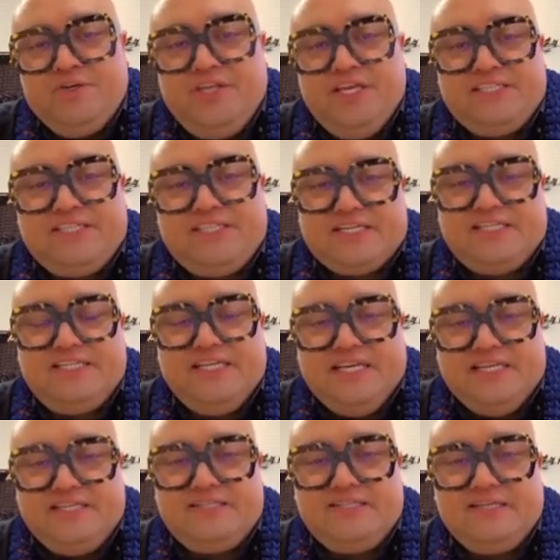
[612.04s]
to their
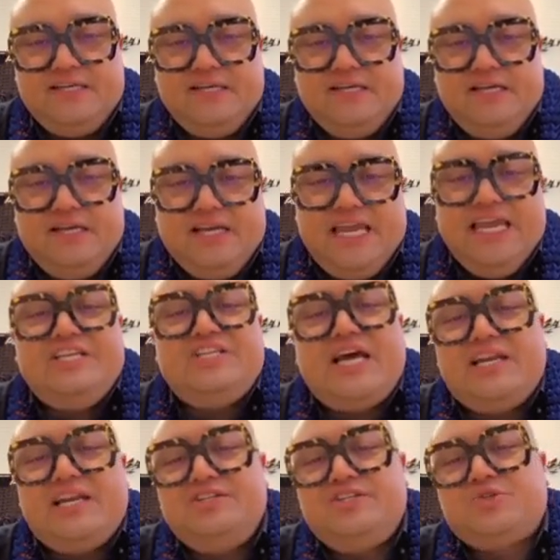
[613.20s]
success. Key
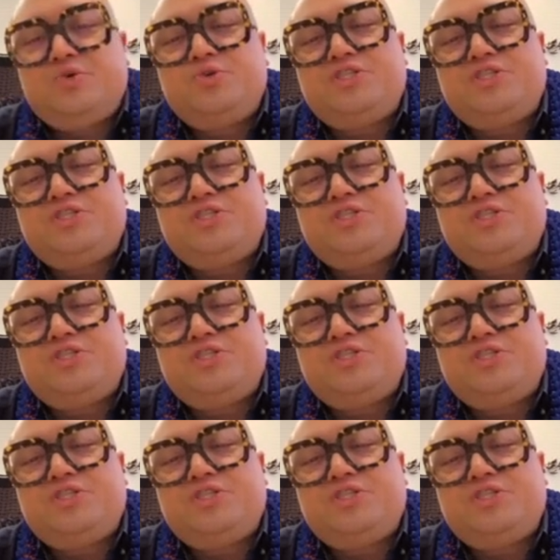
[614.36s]
challenges